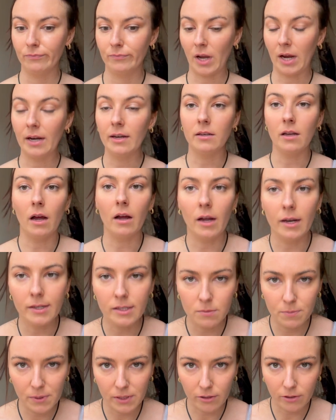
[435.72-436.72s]
I, I need
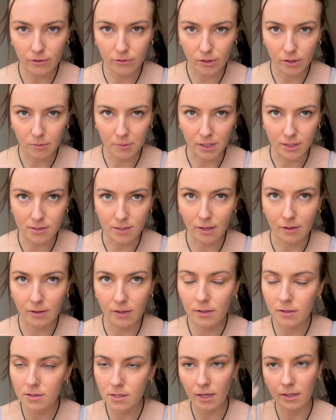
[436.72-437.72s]
to be there in thirty minutes. I
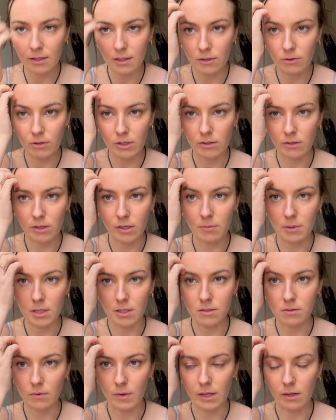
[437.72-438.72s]
think it's like literally thirty
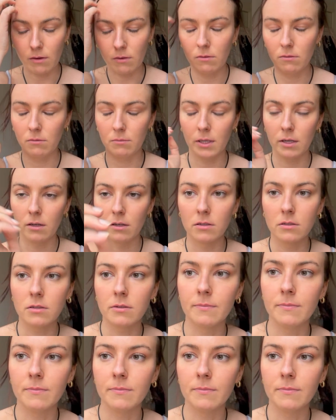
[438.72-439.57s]
minutes away. Oh my God.